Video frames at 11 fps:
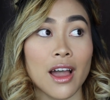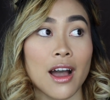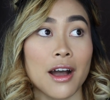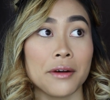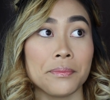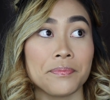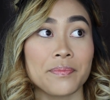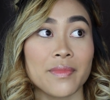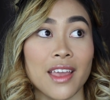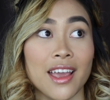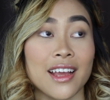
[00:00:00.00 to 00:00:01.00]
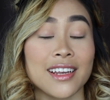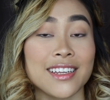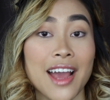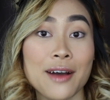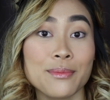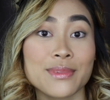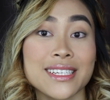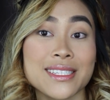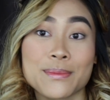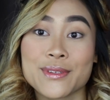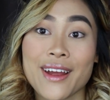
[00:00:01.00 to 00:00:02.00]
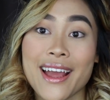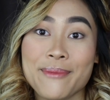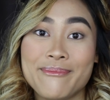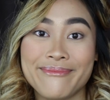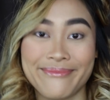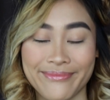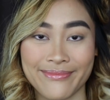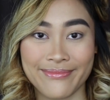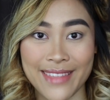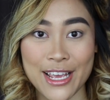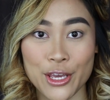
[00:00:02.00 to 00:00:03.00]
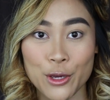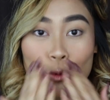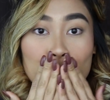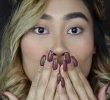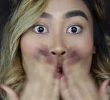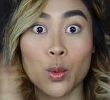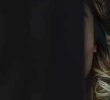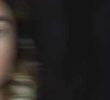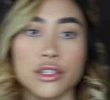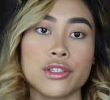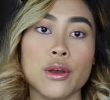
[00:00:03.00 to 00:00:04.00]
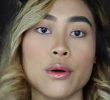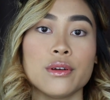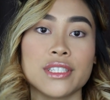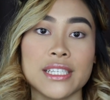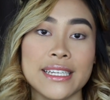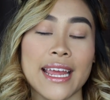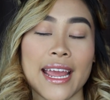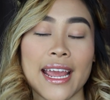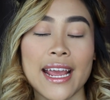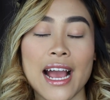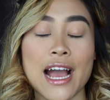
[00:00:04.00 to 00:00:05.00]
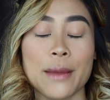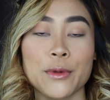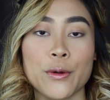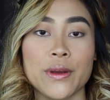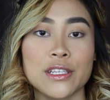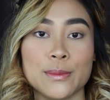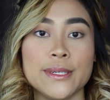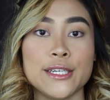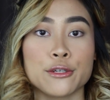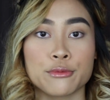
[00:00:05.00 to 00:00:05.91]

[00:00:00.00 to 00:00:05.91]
And yeah, please subscribe. Thank you. So today I'm going to be